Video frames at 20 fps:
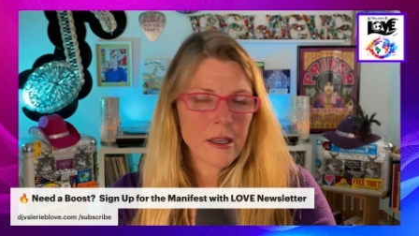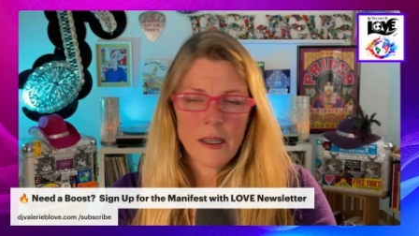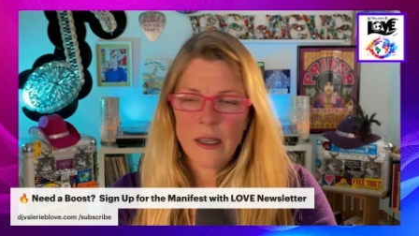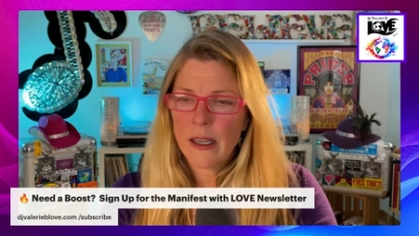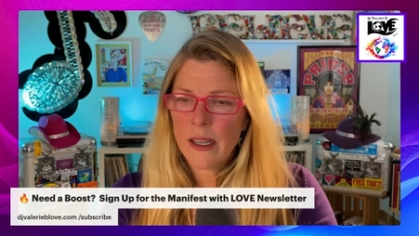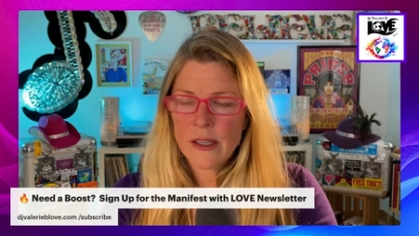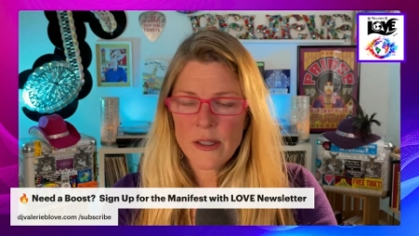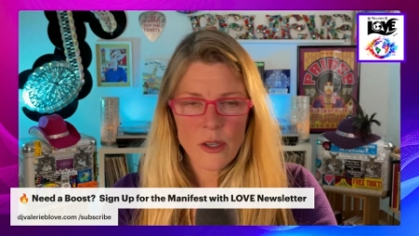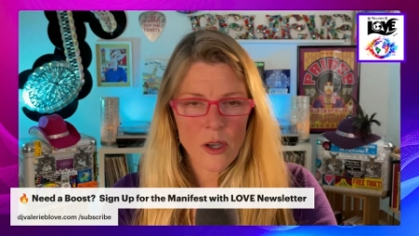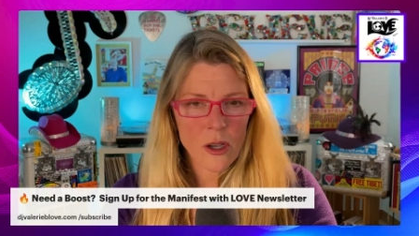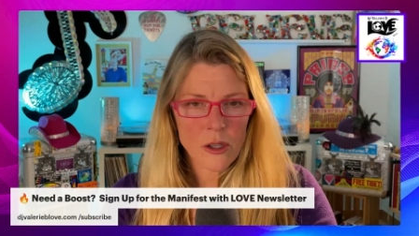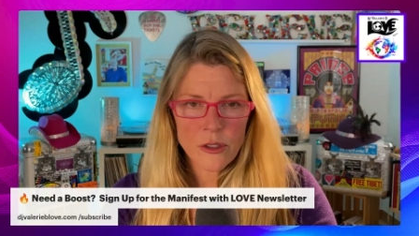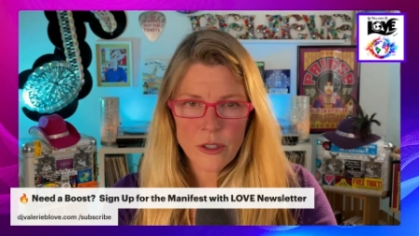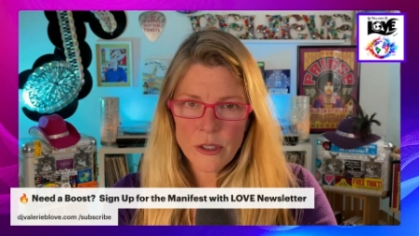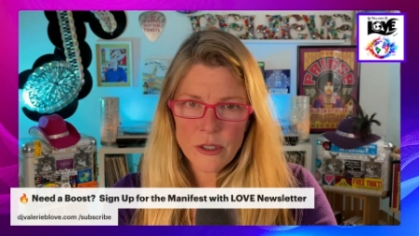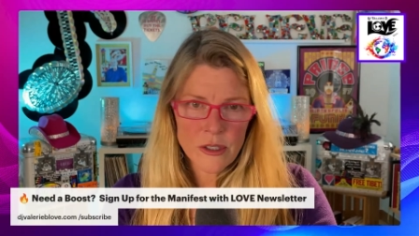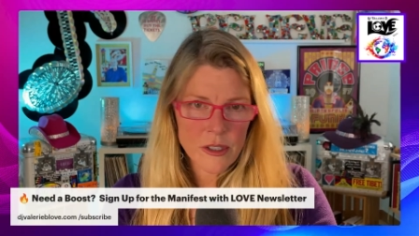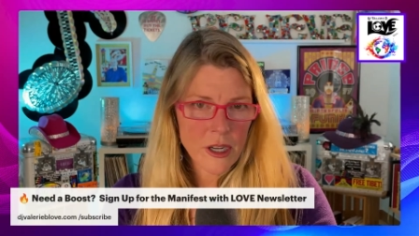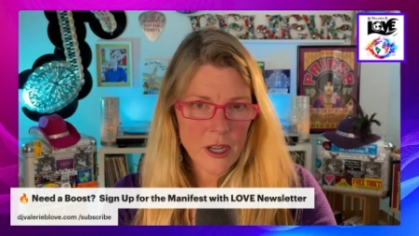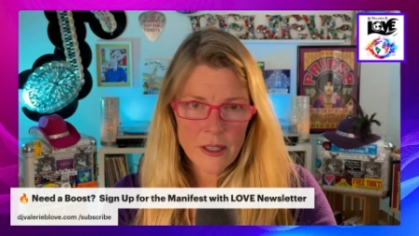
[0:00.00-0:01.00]
It's all
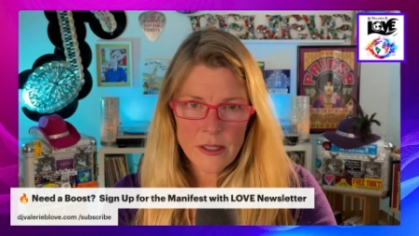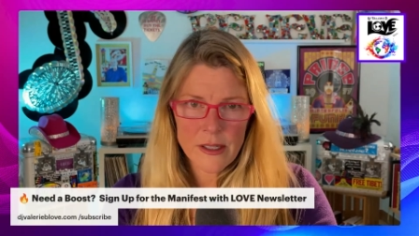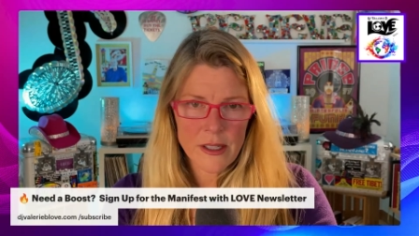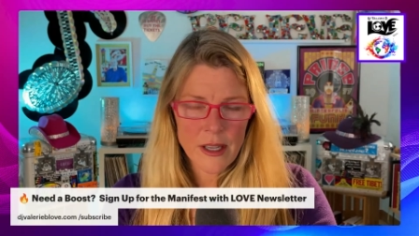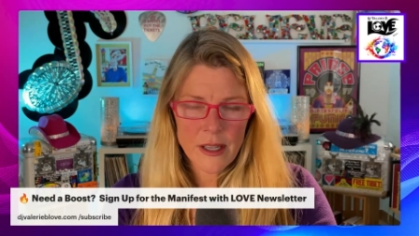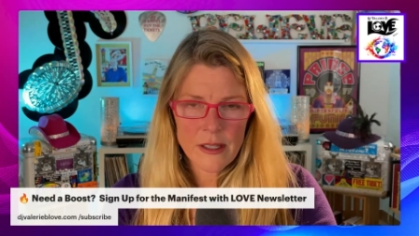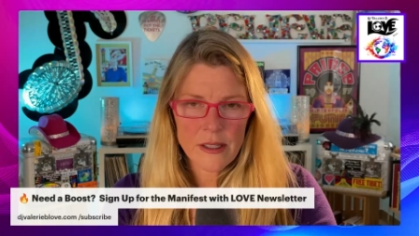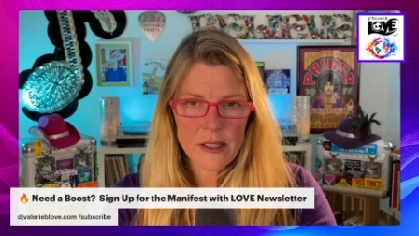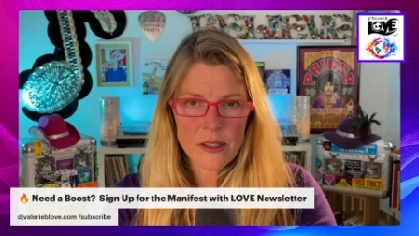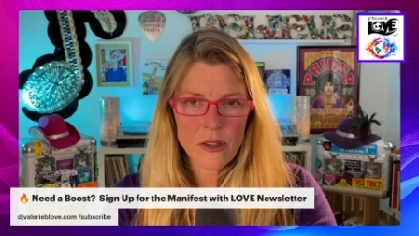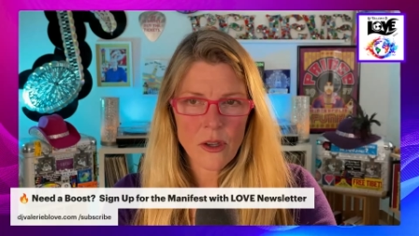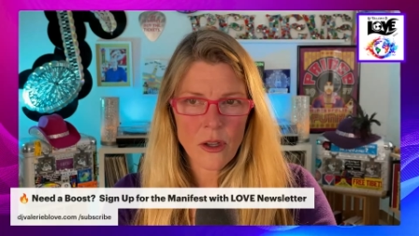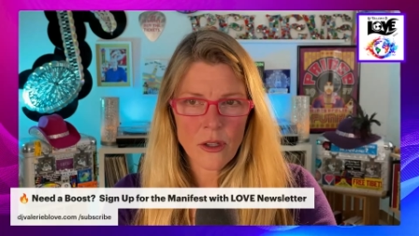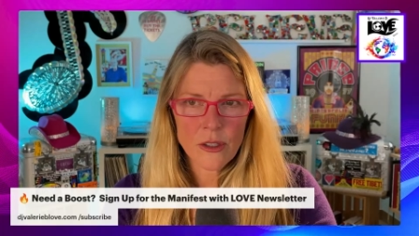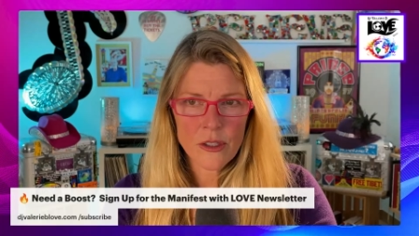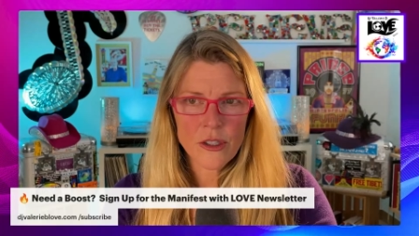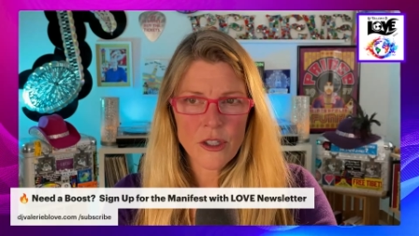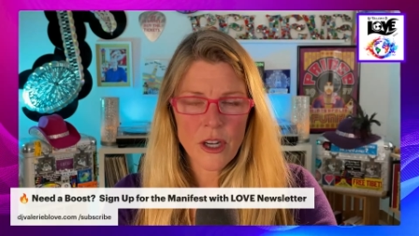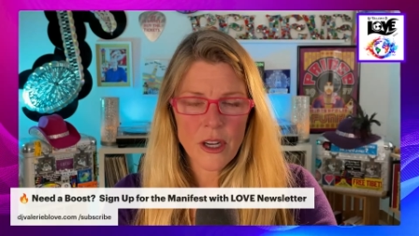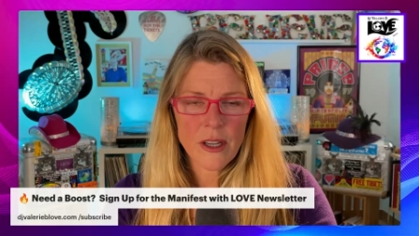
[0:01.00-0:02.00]
just nonsense. It's all
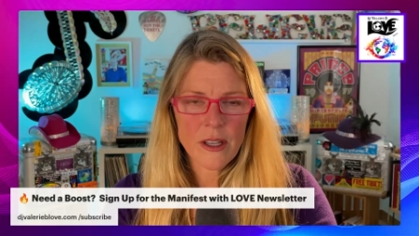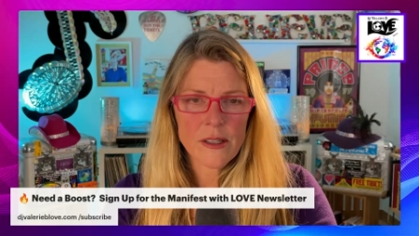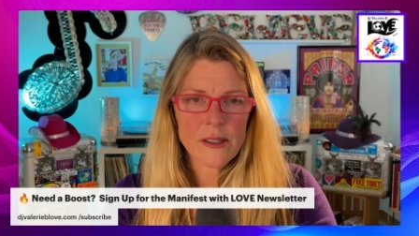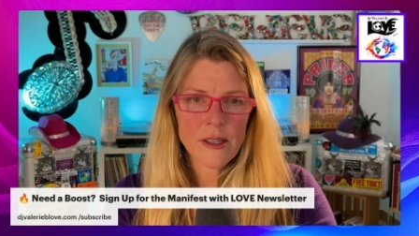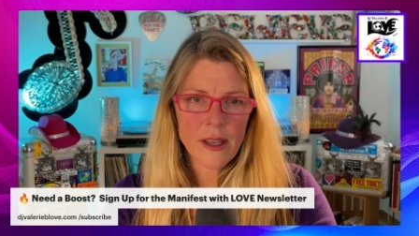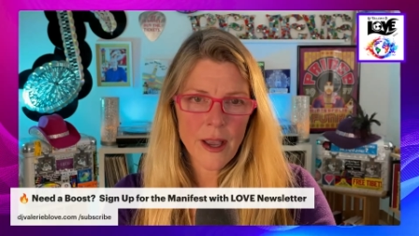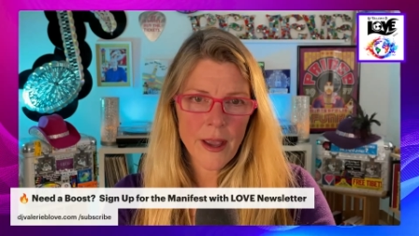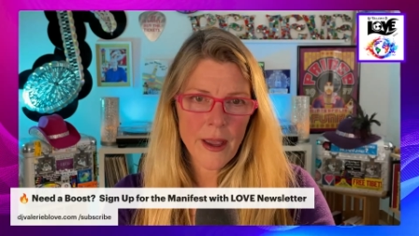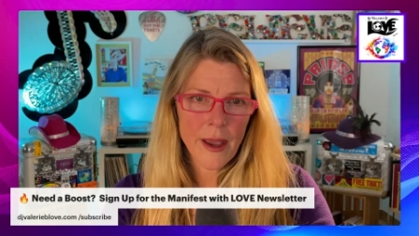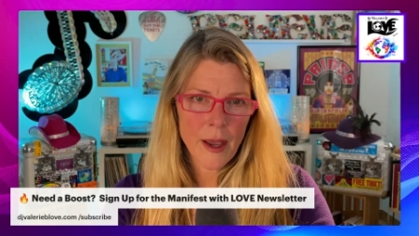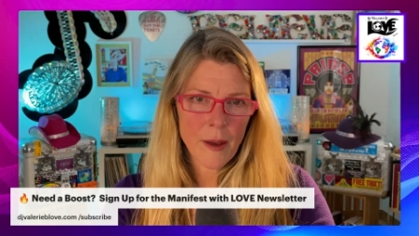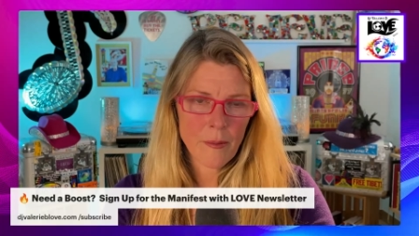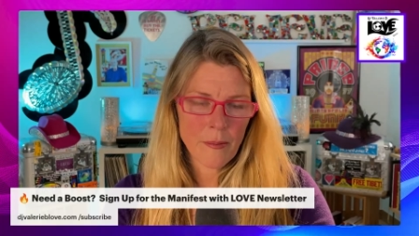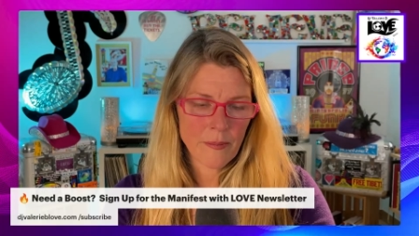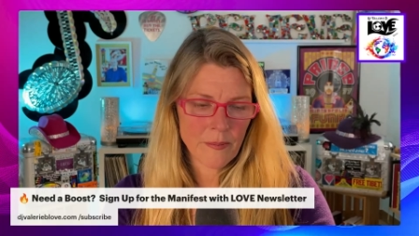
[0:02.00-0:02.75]
a giant psyop.